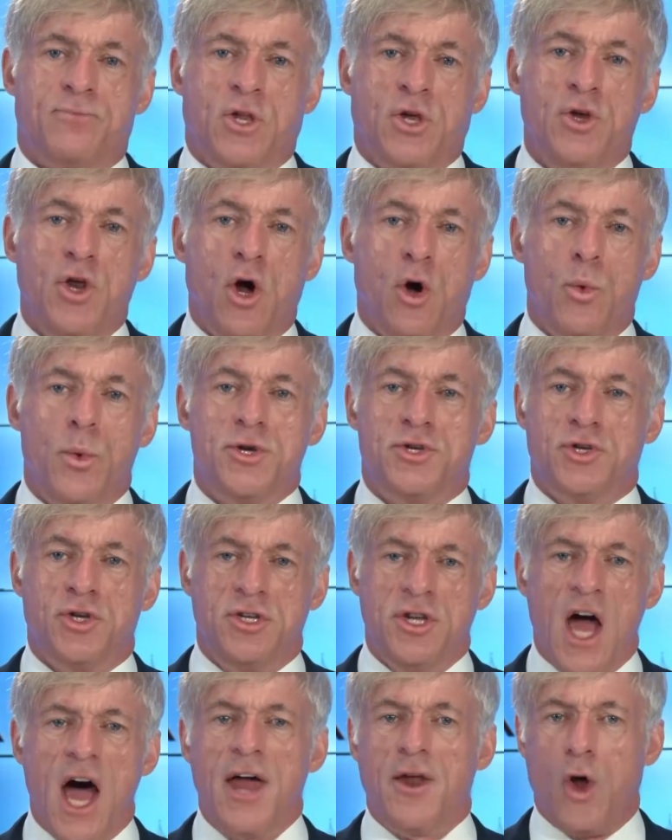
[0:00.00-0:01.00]
No, we
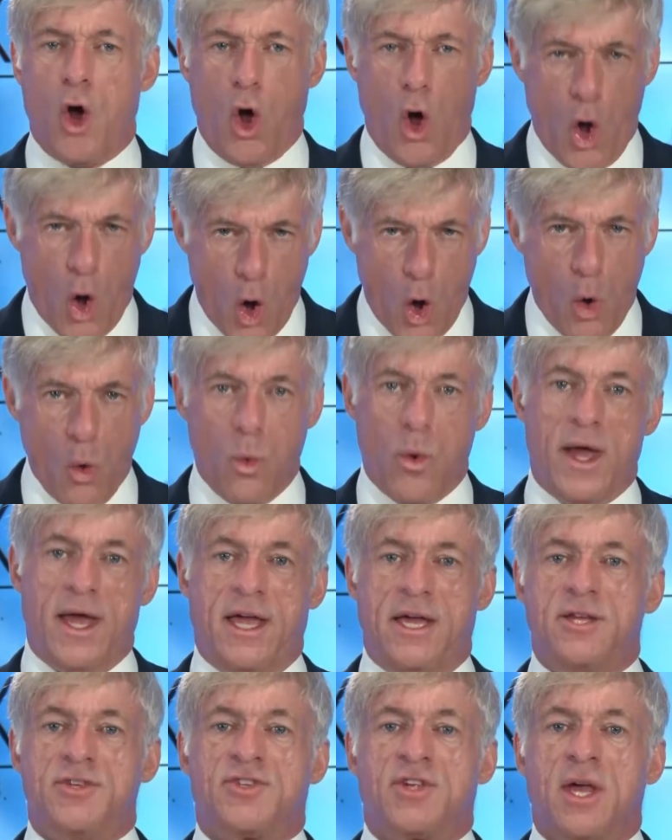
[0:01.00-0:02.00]
should not
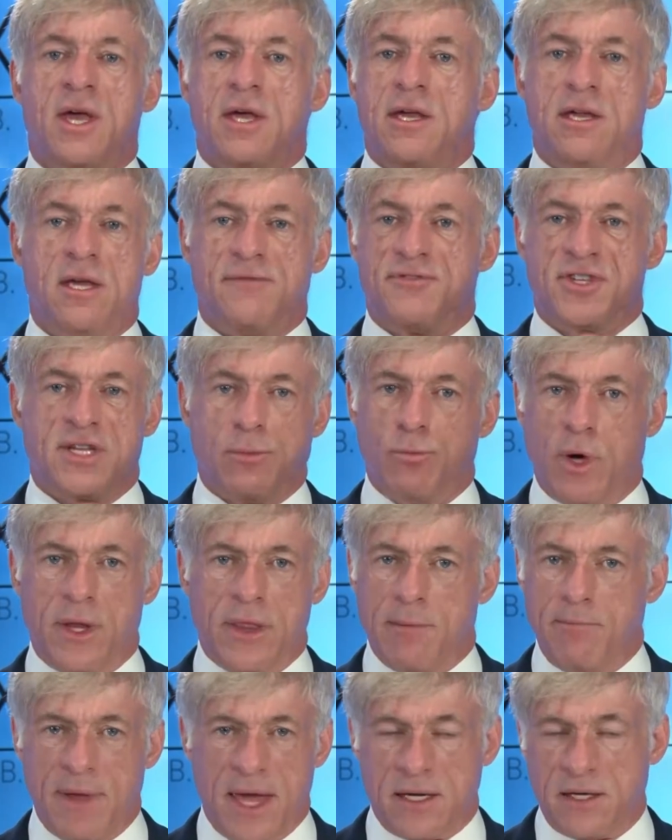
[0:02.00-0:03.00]
always give
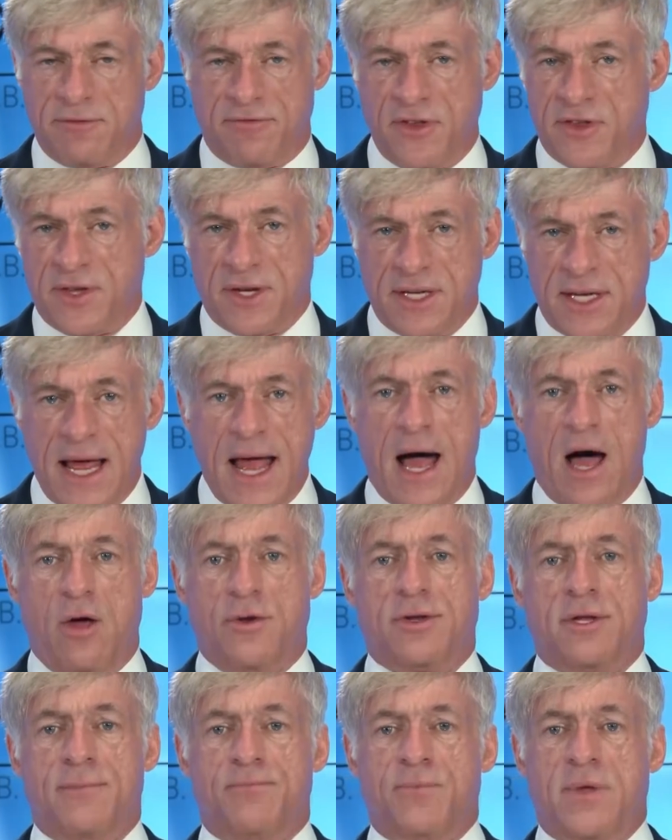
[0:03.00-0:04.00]
someone the benefit of the
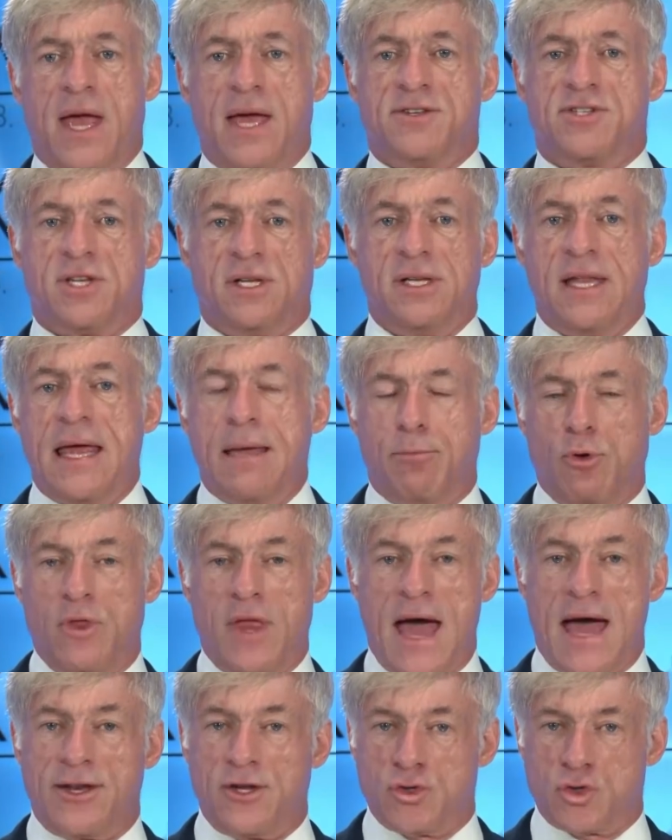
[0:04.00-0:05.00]
doubt. And to label
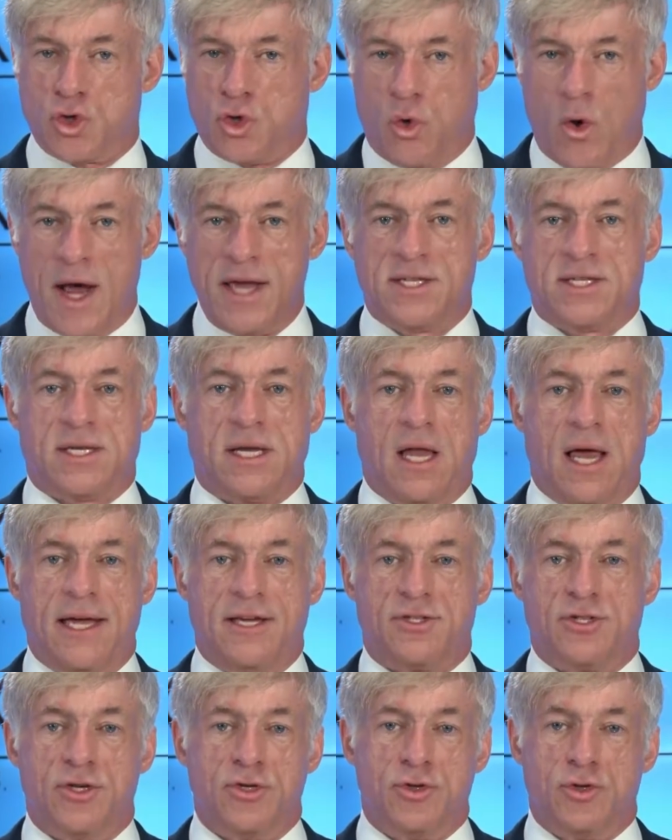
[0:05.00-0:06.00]
that as
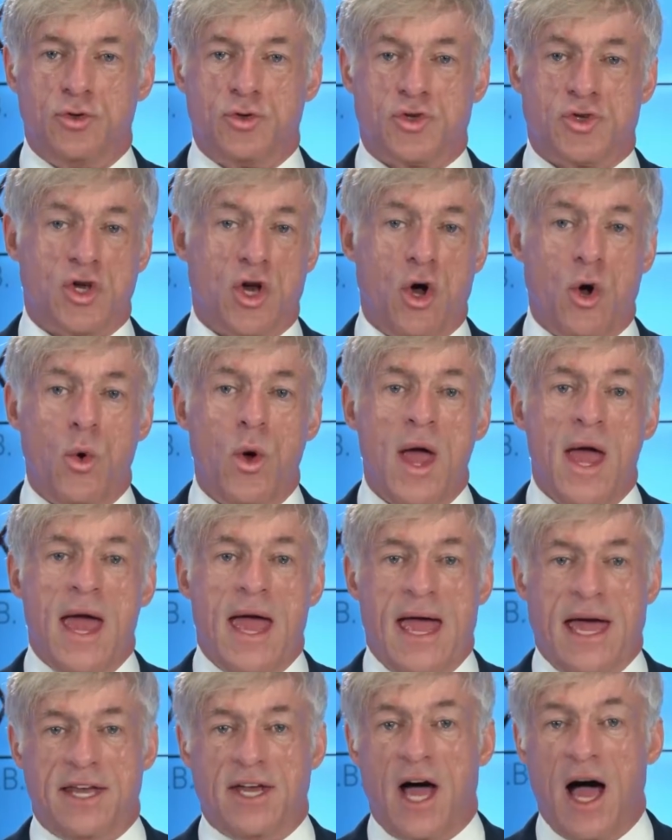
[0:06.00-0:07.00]
Christ-like to do so
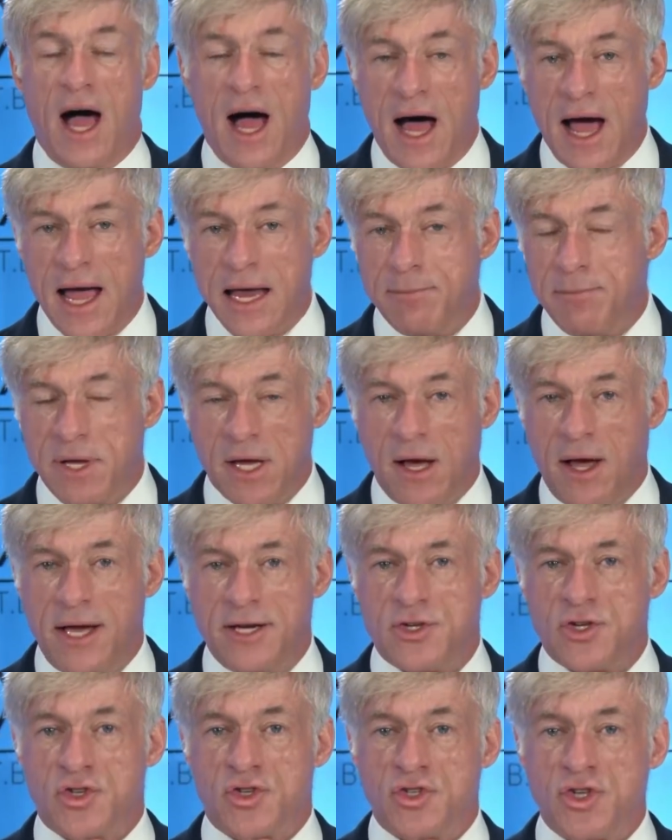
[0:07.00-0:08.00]
and hide
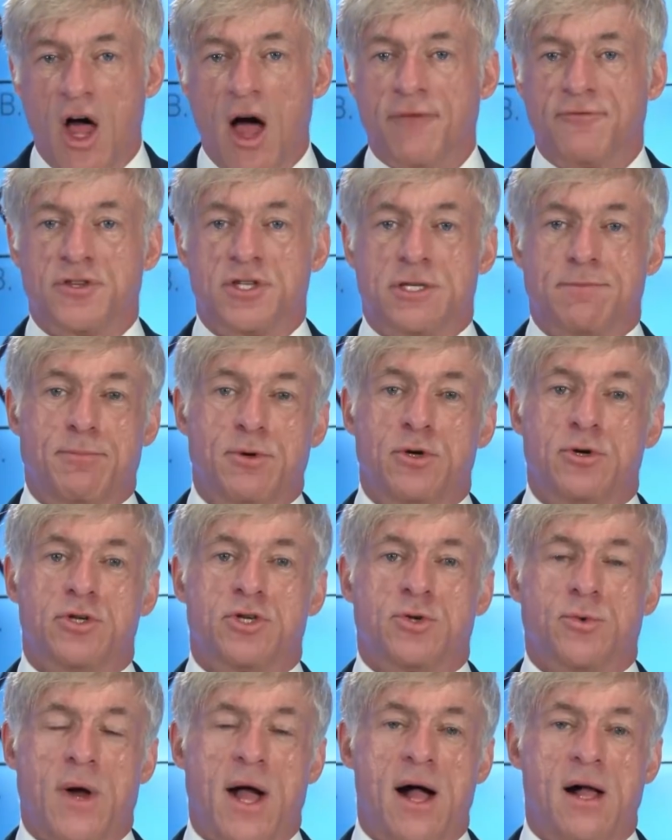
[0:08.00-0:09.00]
behind a soft
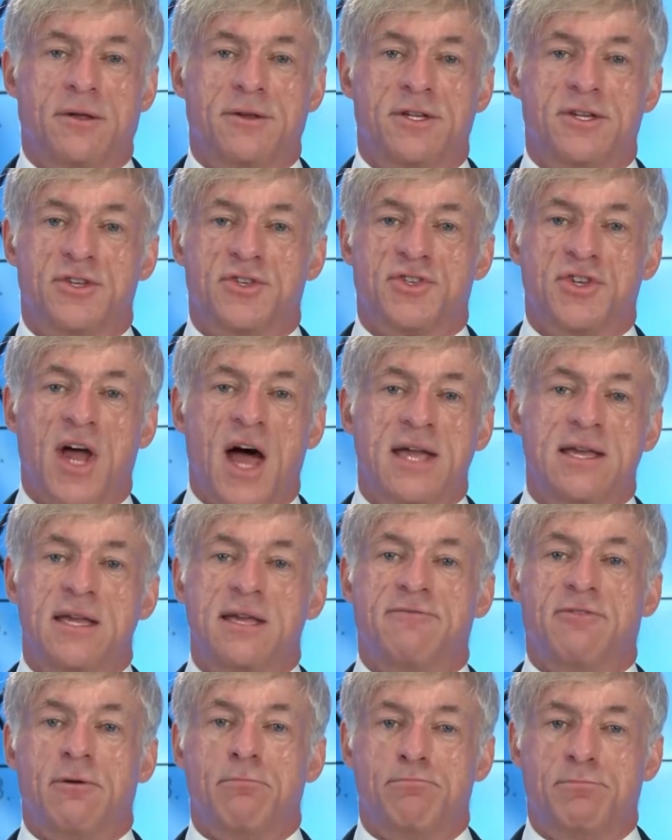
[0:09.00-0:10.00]
spirituality is
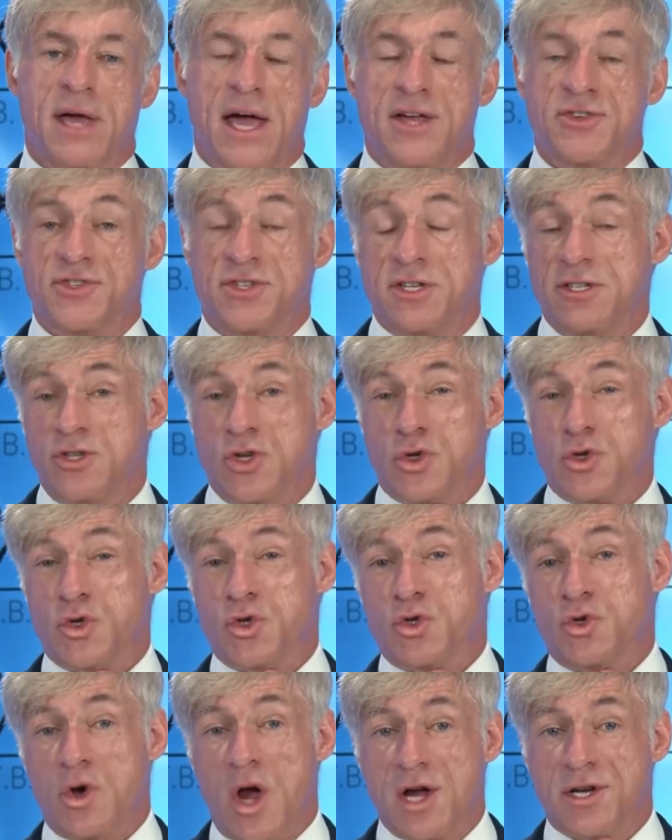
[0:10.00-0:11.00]
naive at best and
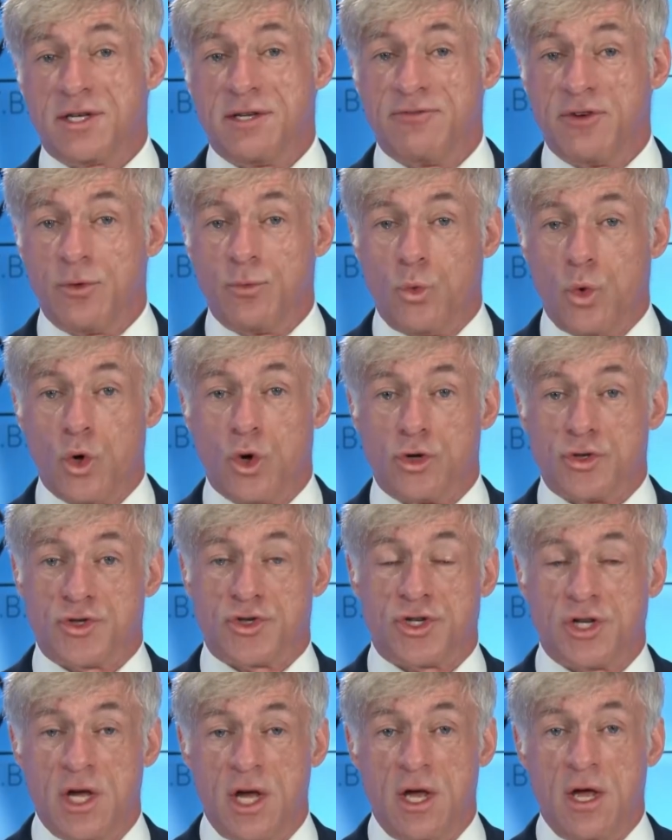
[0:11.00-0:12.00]
destructive at
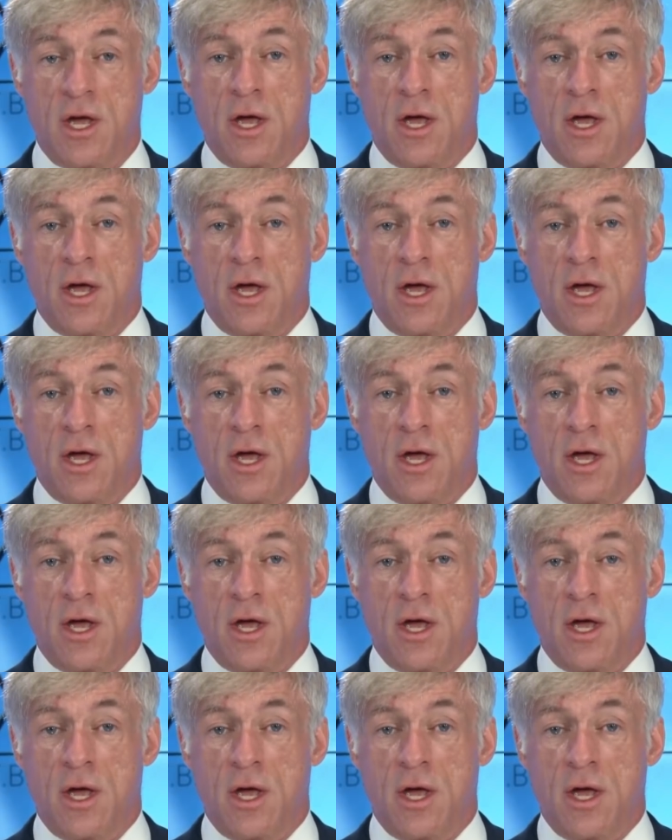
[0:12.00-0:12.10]
worst.